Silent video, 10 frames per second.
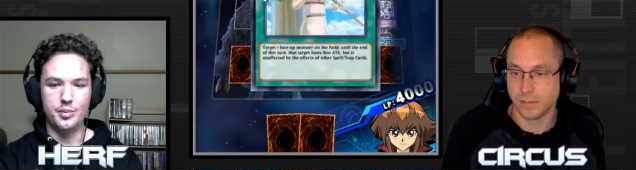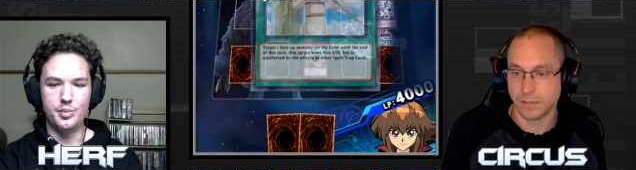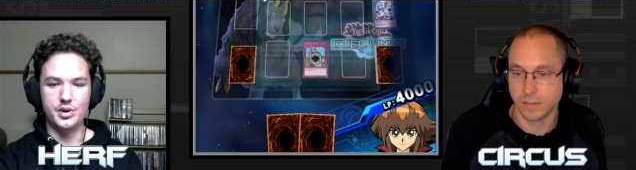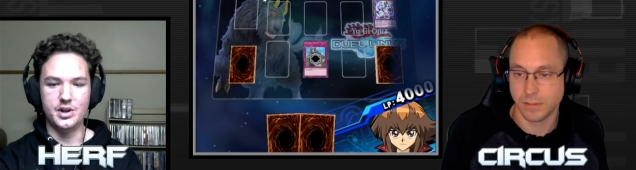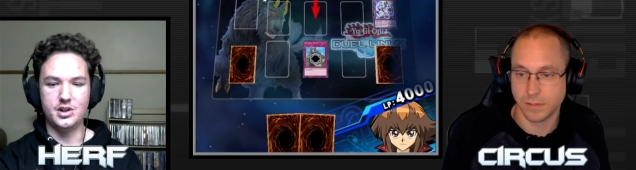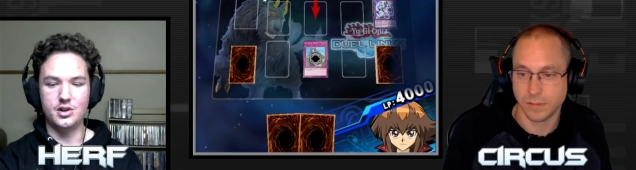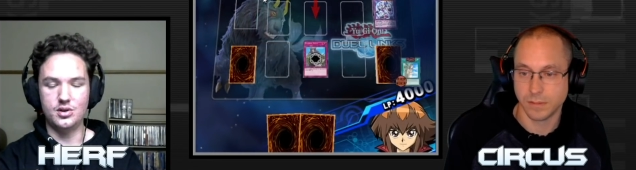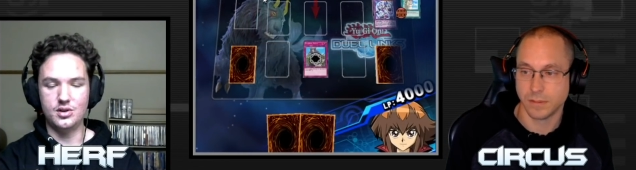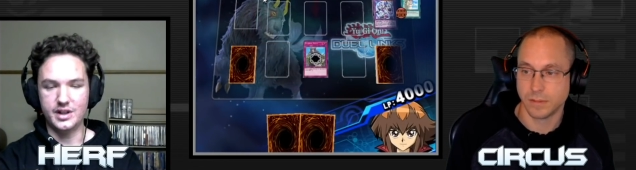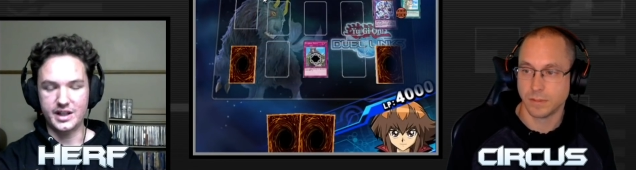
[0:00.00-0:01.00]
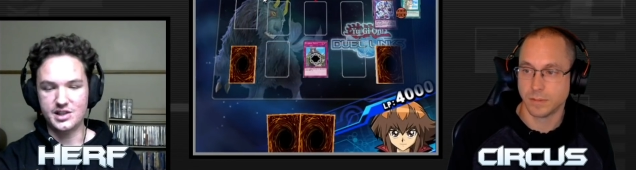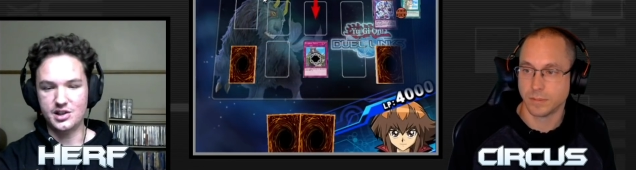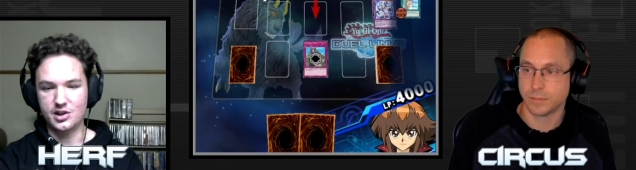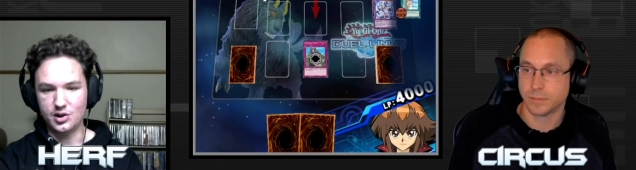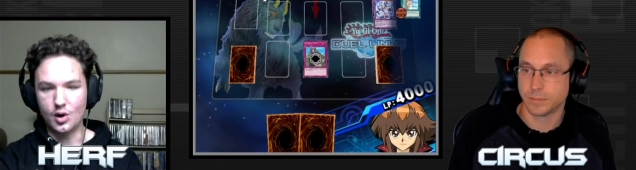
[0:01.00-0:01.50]
Speaker 1: but you, like I said,
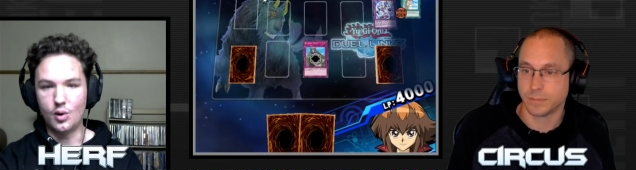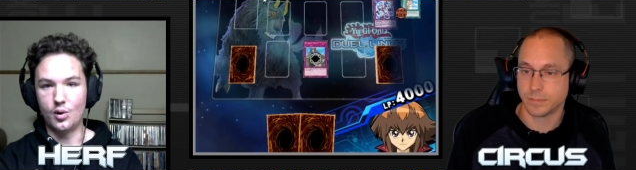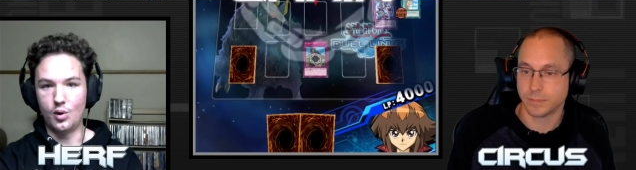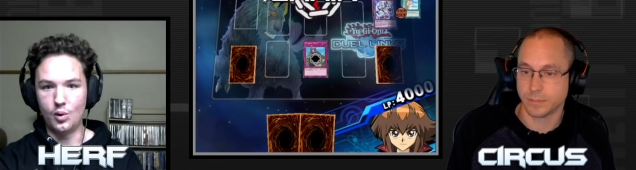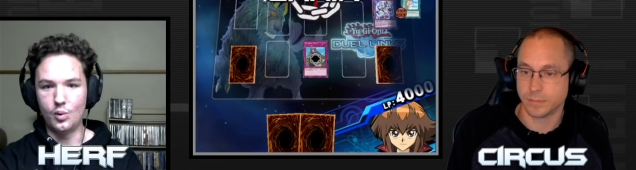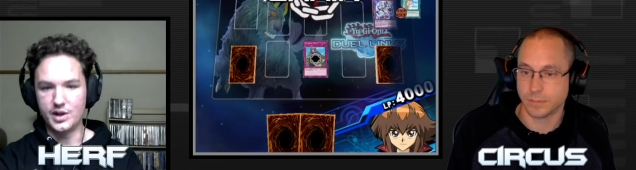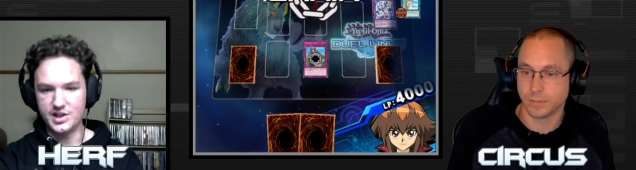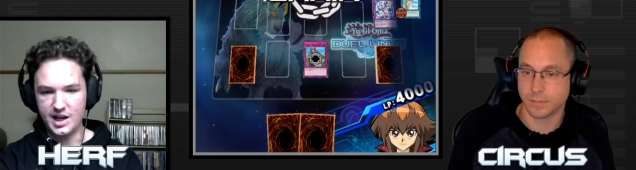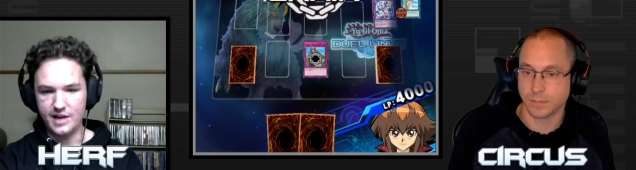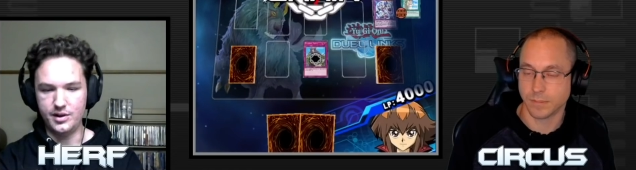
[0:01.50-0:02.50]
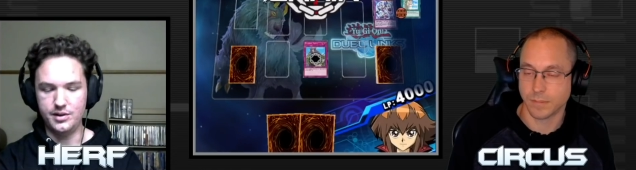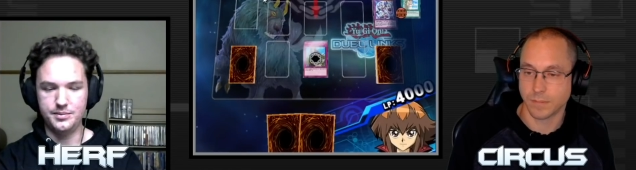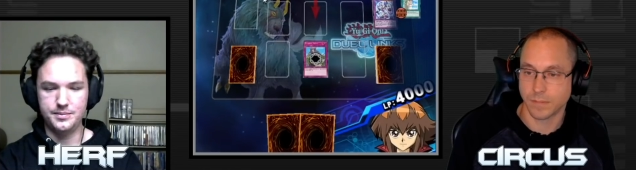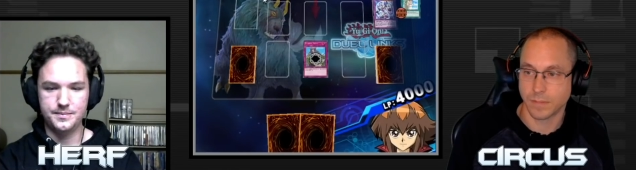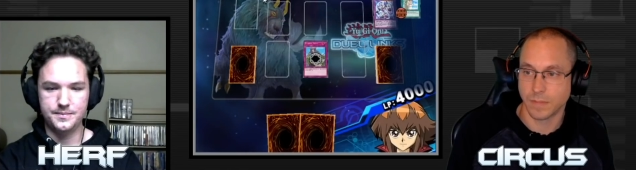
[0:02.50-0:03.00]
you don't always have it,
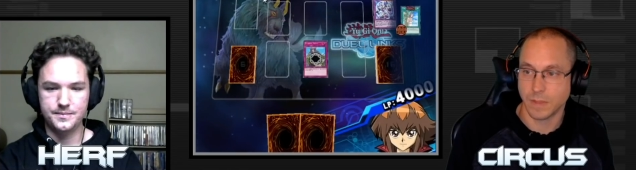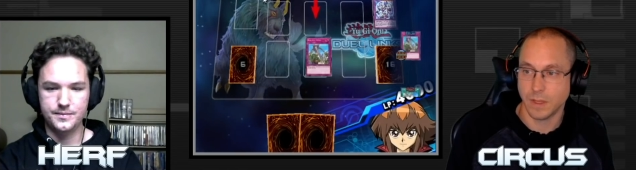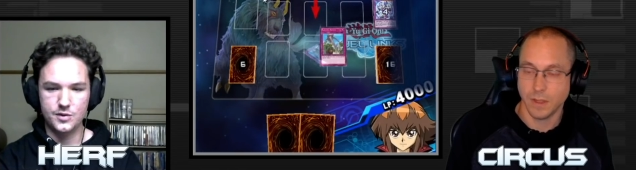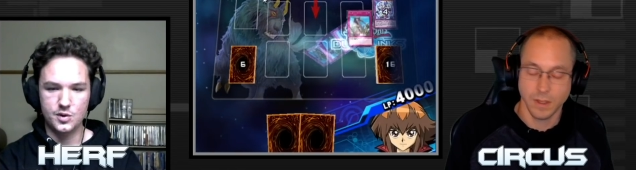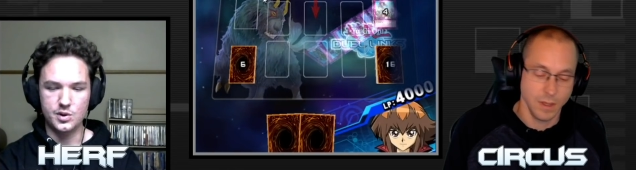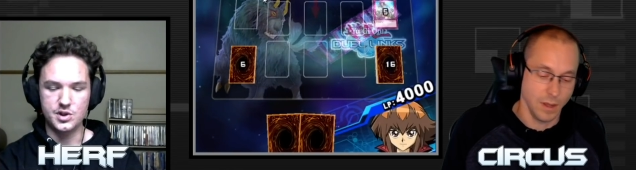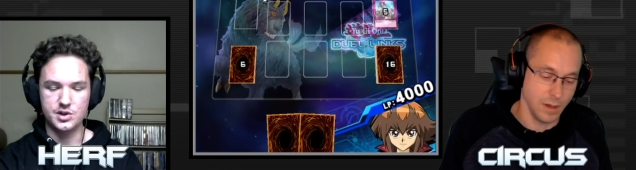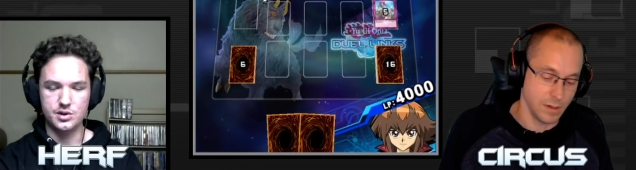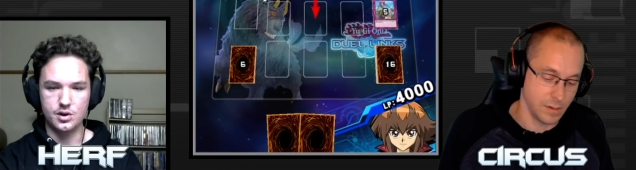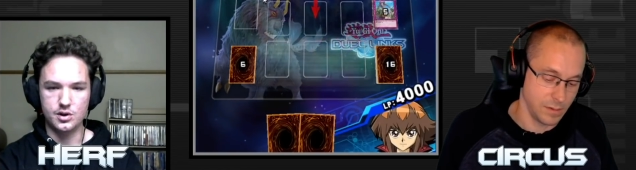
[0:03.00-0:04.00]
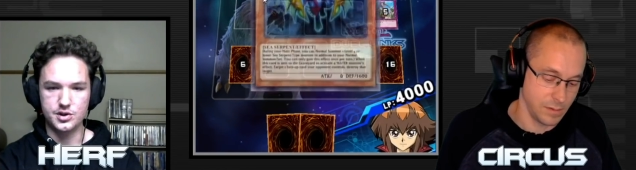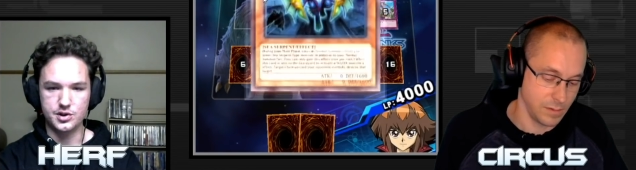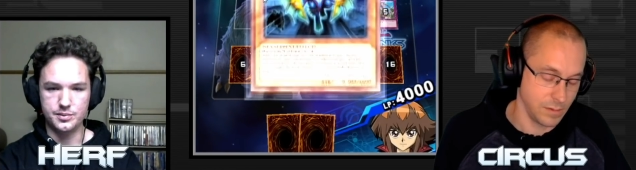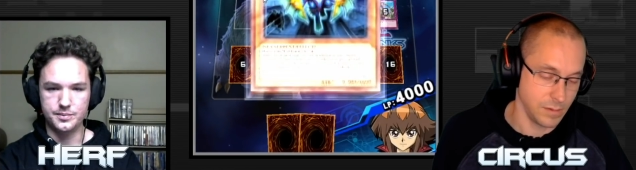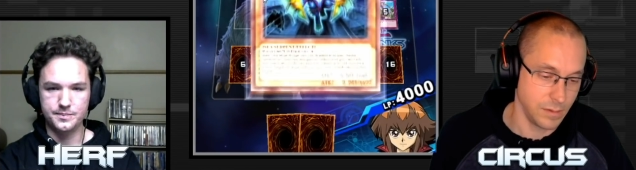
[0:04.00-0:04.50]
which hurts you.
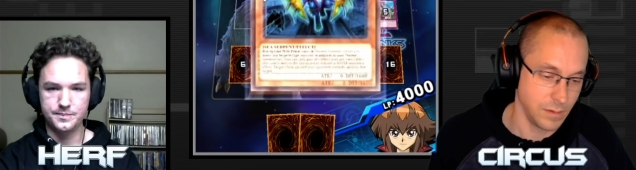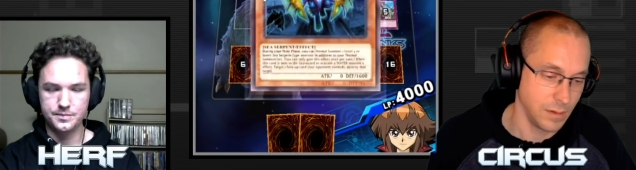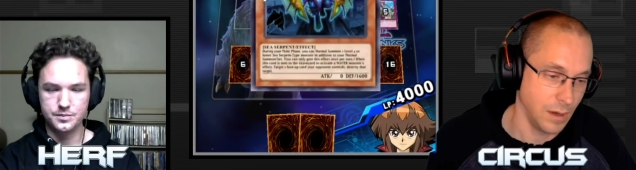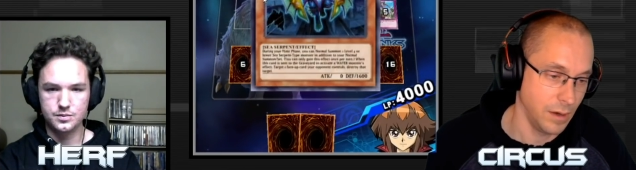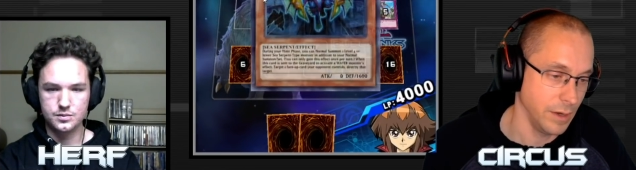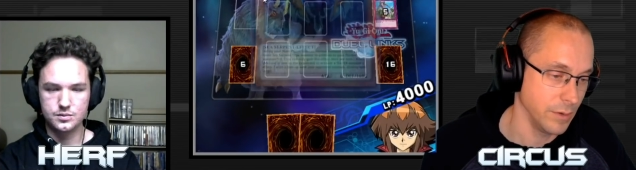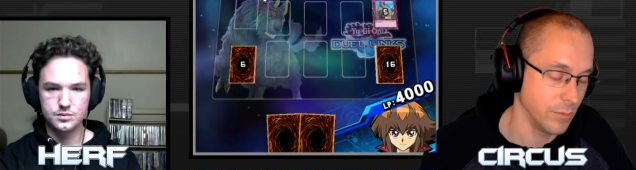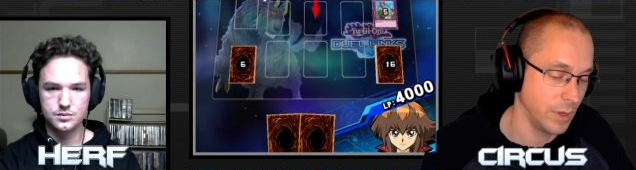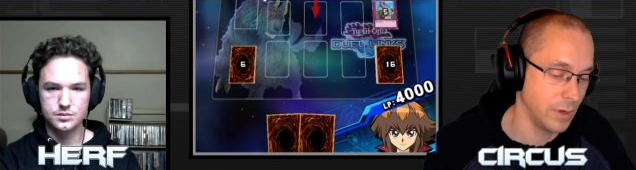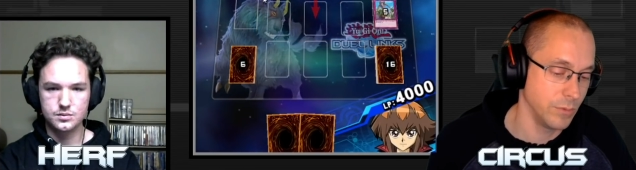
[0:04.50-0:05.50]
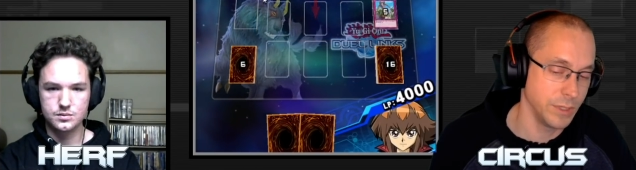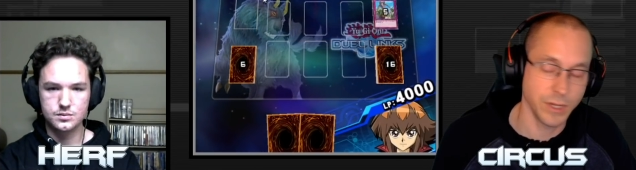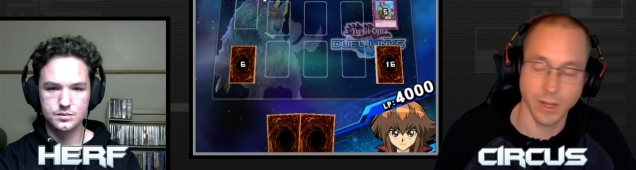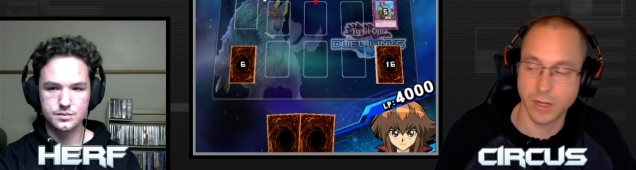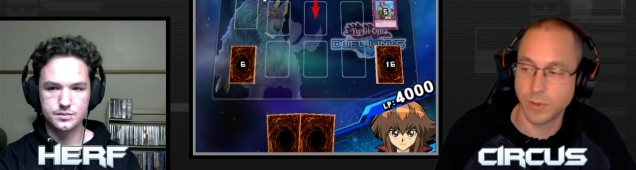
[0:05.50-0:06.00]
Speaker 2: All right, why don't we
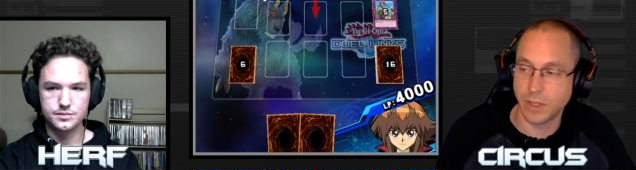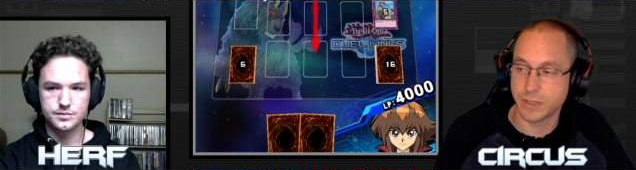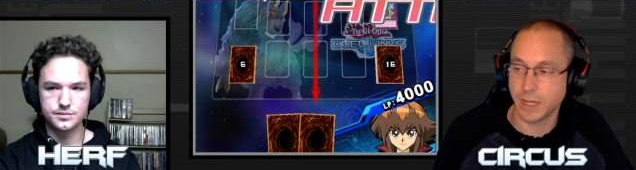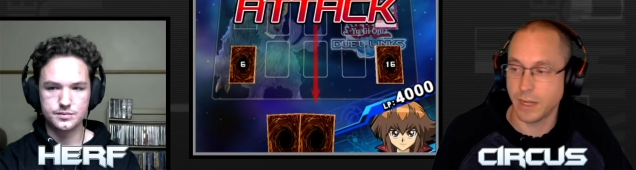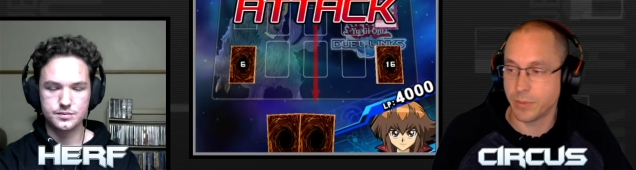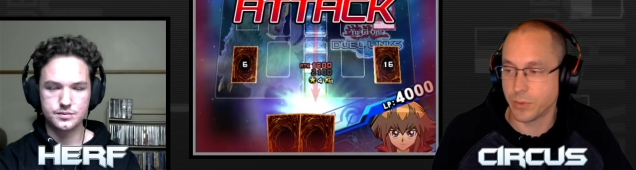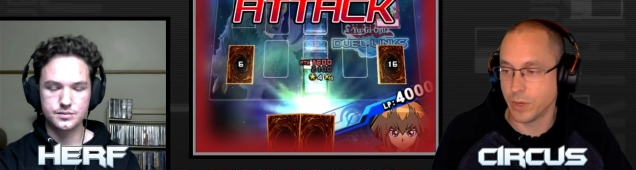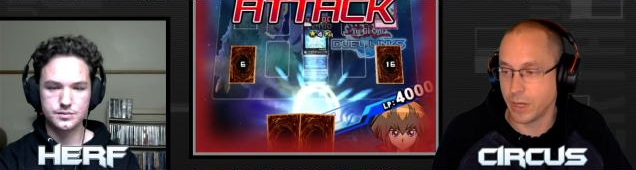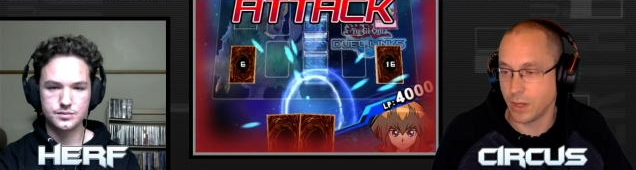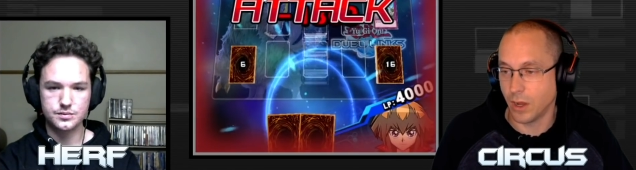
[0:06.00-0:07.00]
talk about top 3